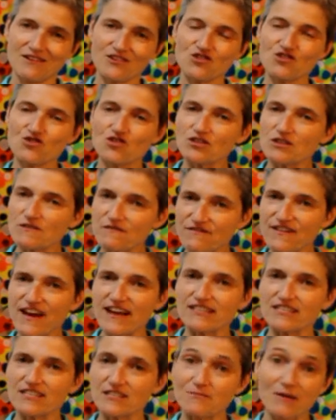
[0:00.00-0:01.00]
You're not
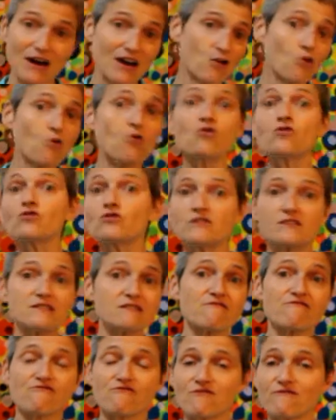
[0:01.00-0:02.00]
affected by all the
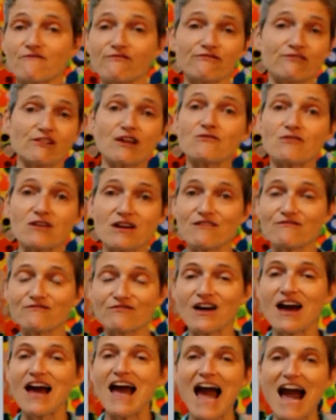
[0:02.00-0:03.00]
different flurry
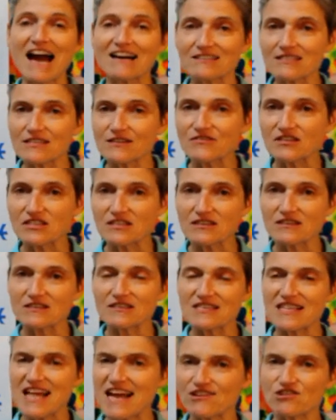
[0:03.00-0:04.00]
of
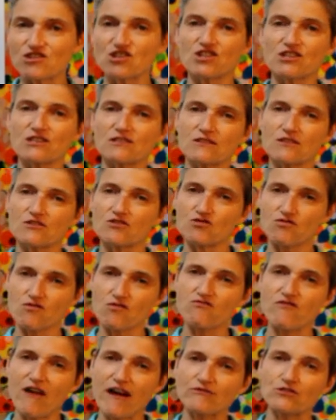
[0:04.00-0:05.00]
activities and energies that
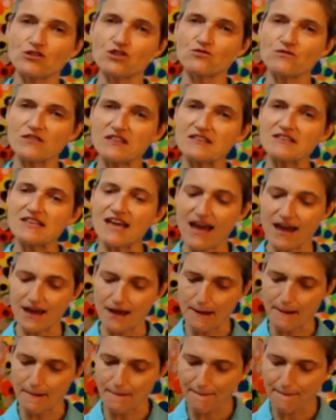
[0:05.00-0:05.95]
are around you in the day.